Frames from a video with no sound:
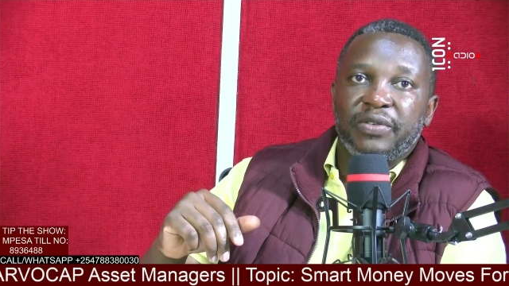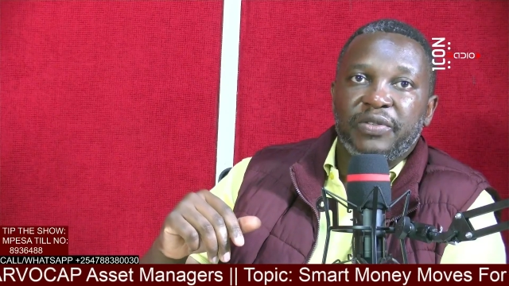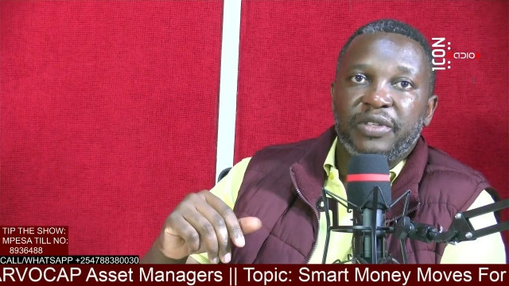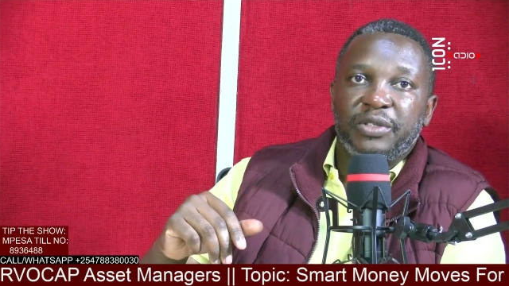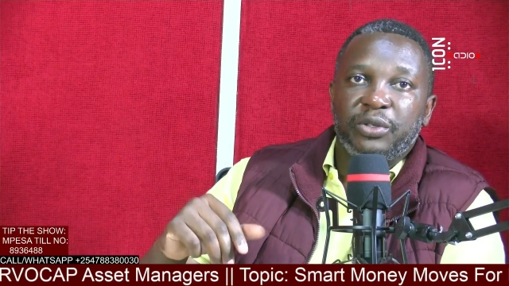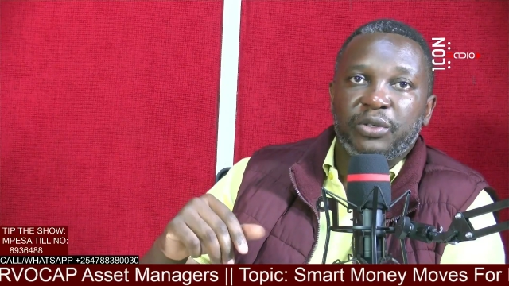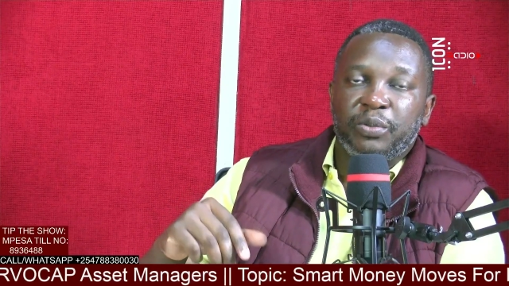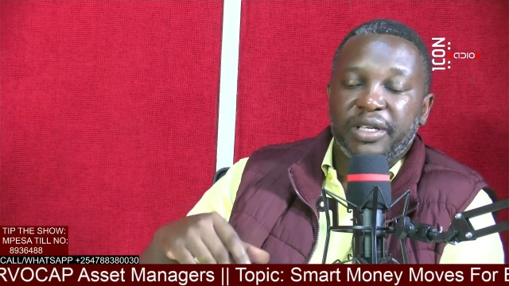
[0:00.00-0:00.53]
But
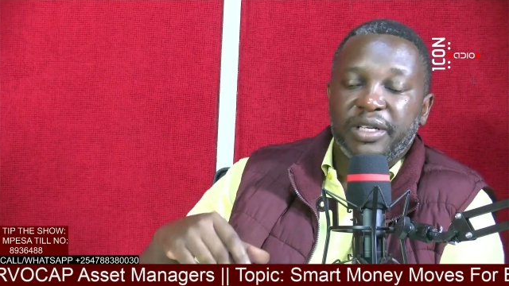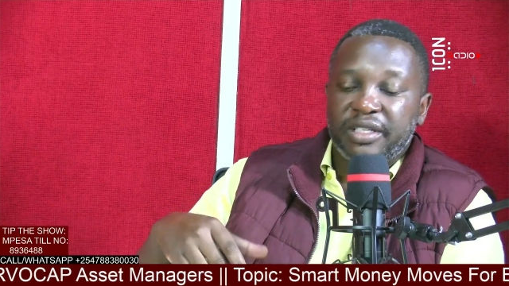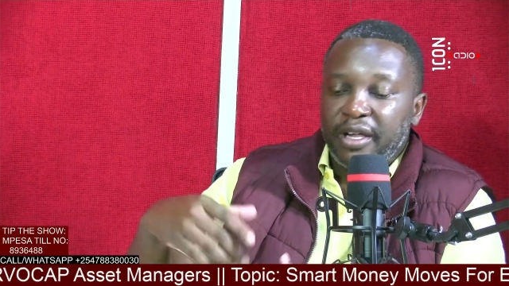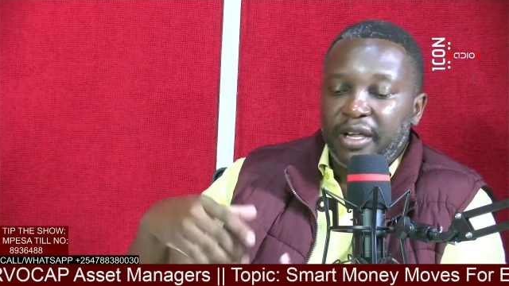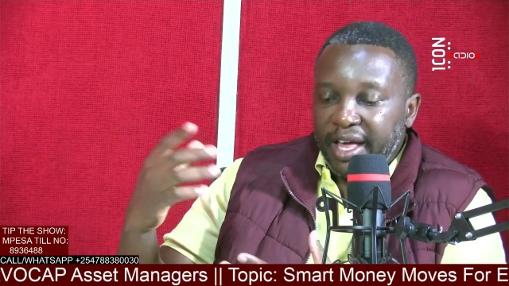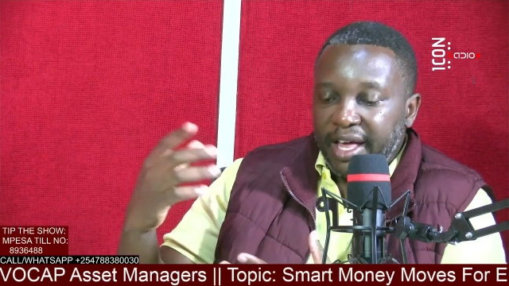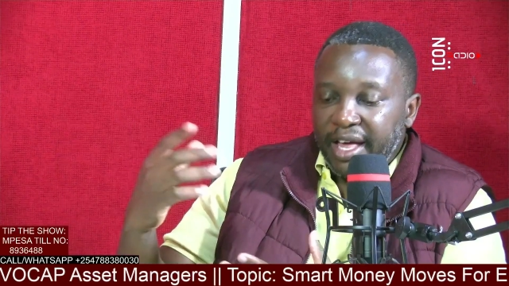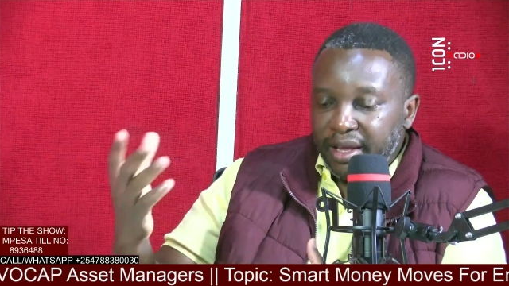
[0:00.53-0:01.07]

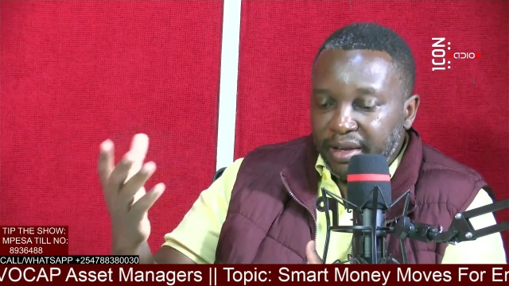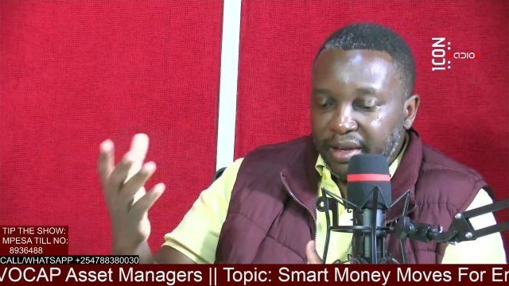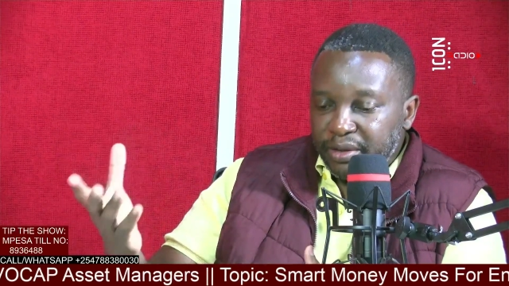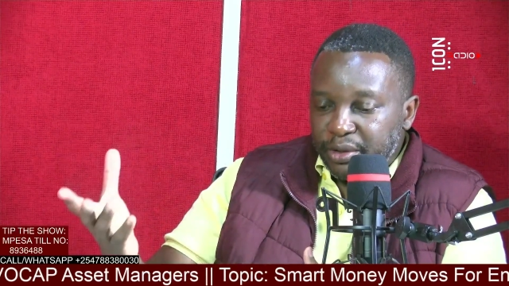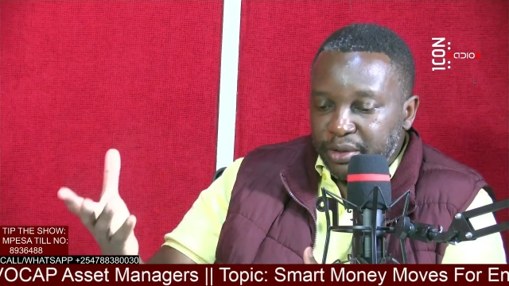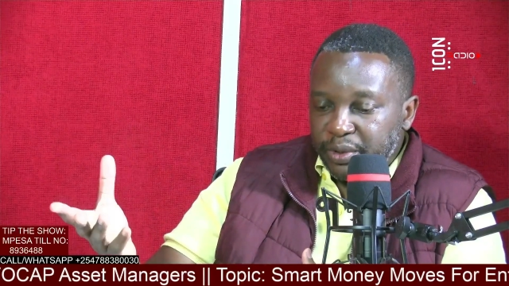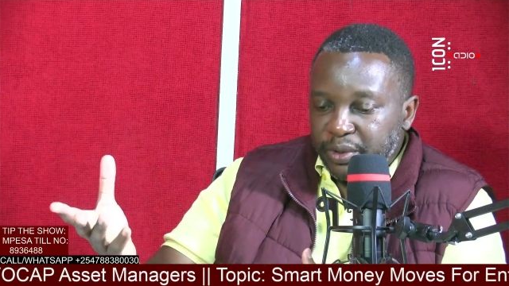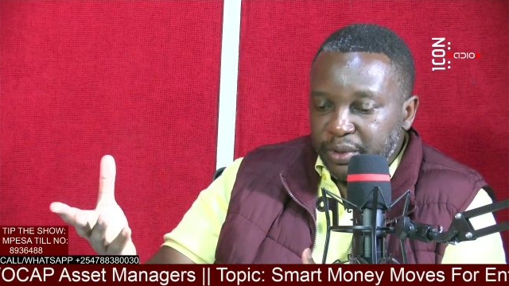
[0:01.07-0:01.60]

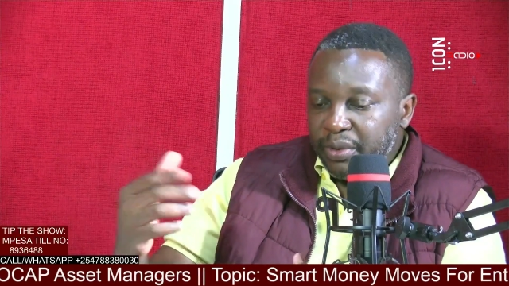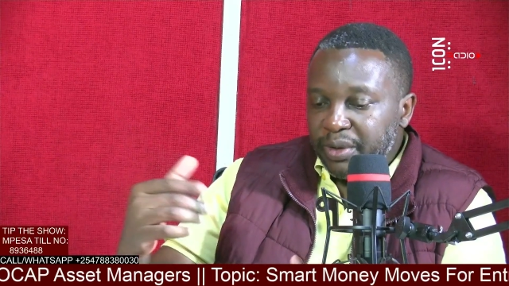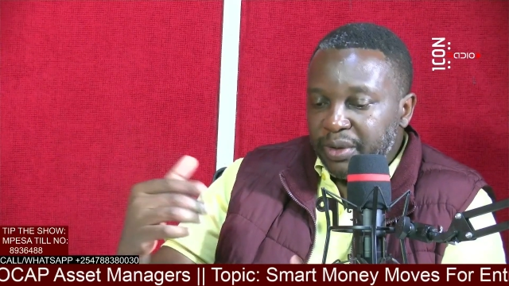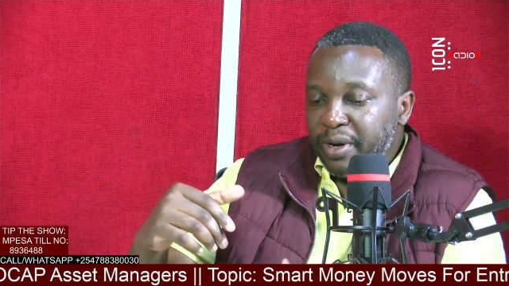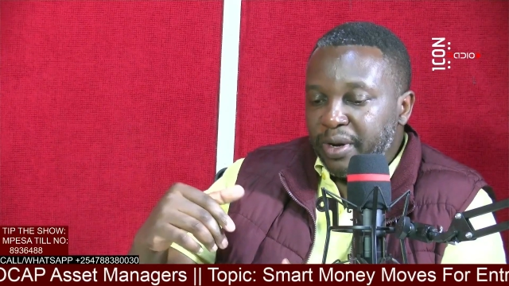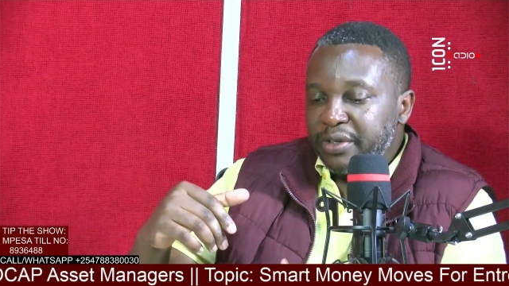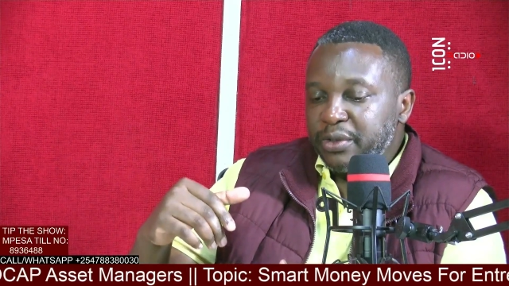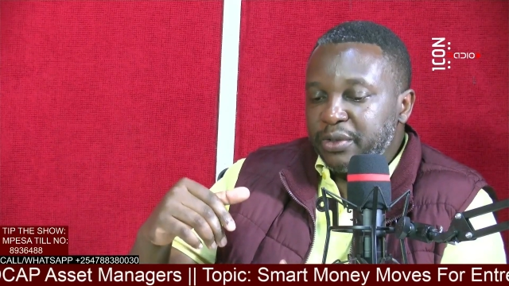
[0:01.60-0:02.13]
today we want to
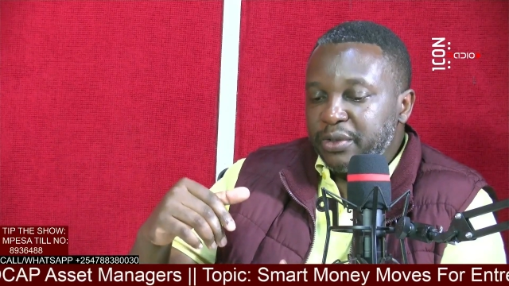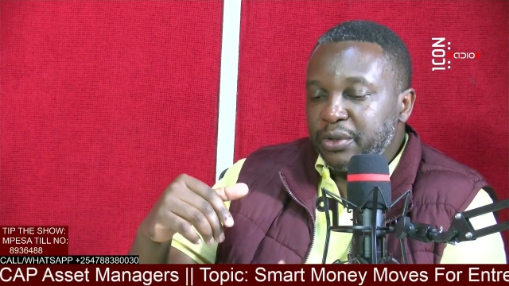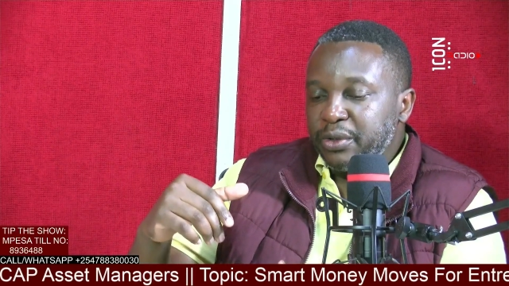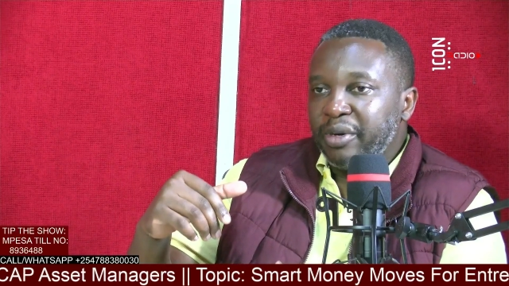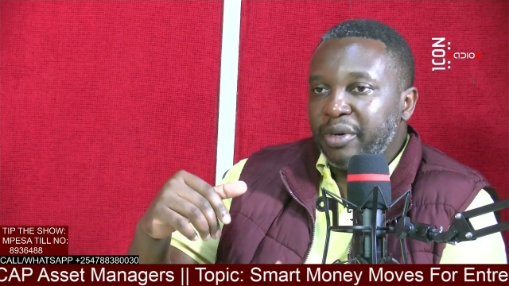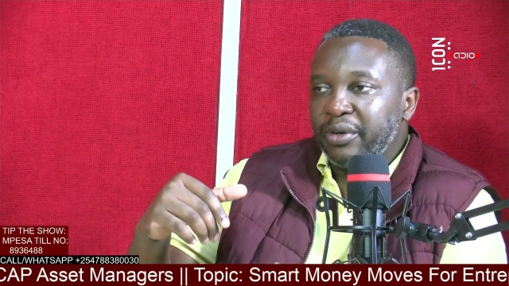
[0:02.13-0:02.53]
talk about